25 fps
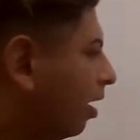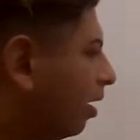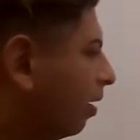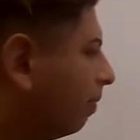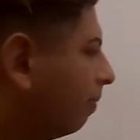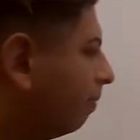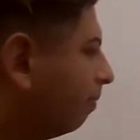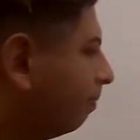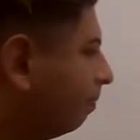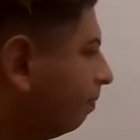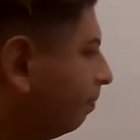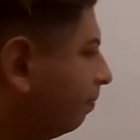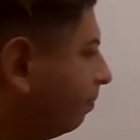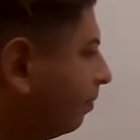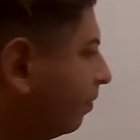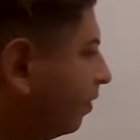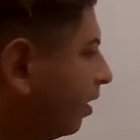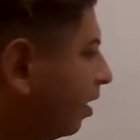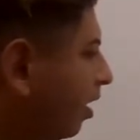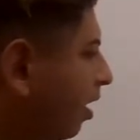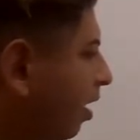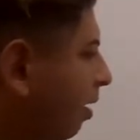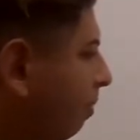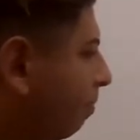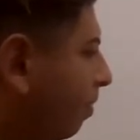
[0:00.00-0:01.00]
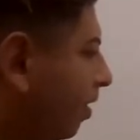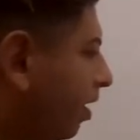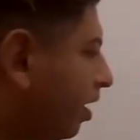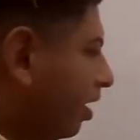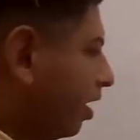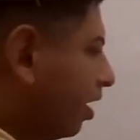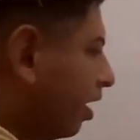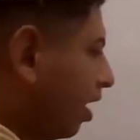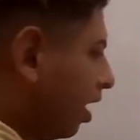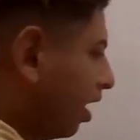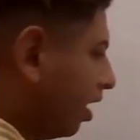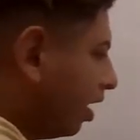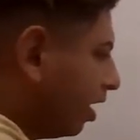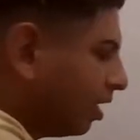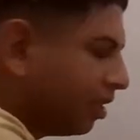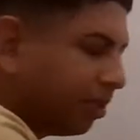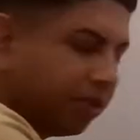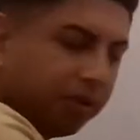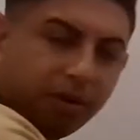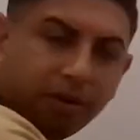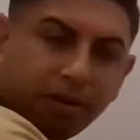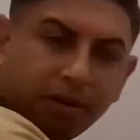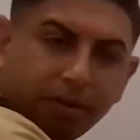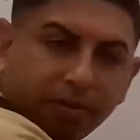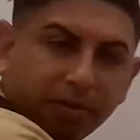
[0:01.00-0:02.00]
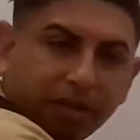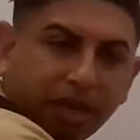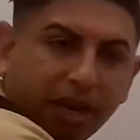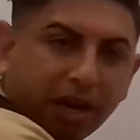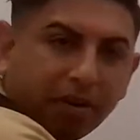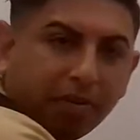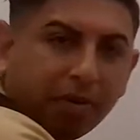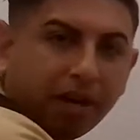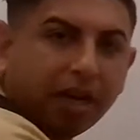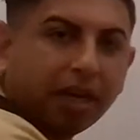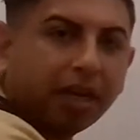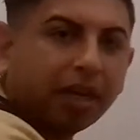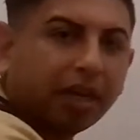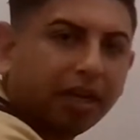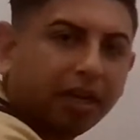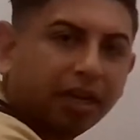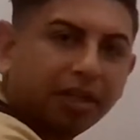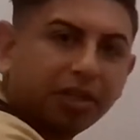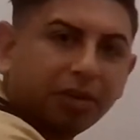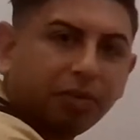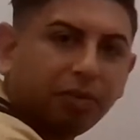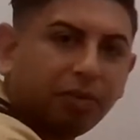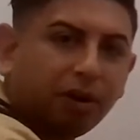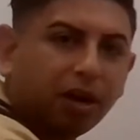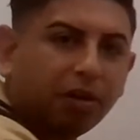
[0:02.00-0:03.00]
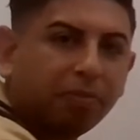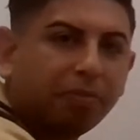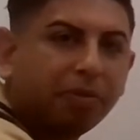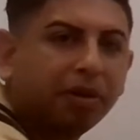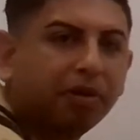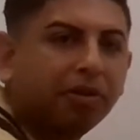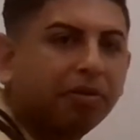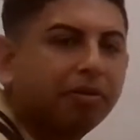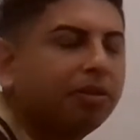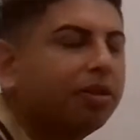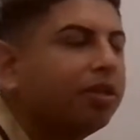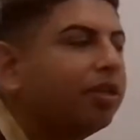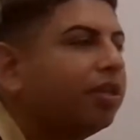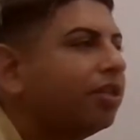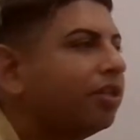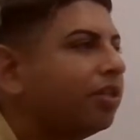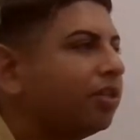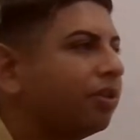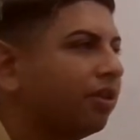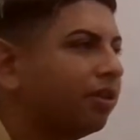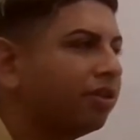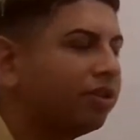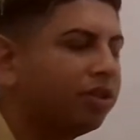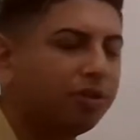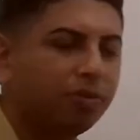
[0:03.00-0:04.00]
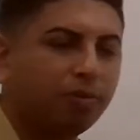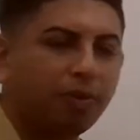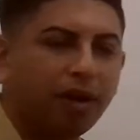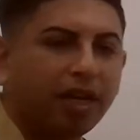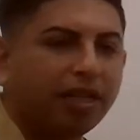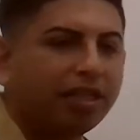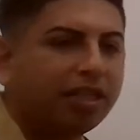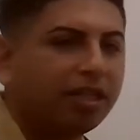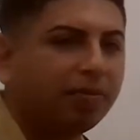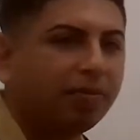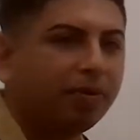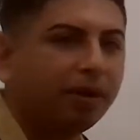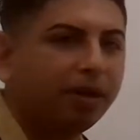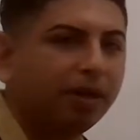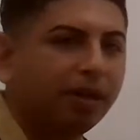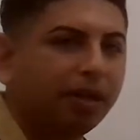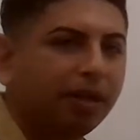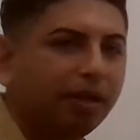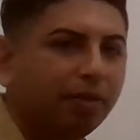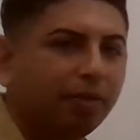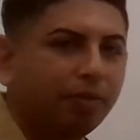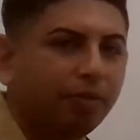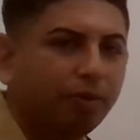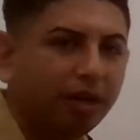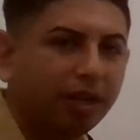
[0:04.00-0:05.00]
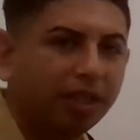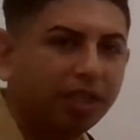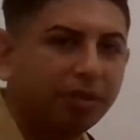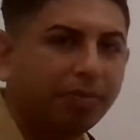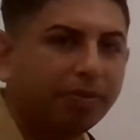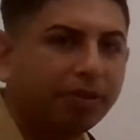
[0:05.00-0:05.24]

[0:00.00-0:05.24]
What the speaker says: Um, but it is a diuretic. It is a water pill. So this is why typically when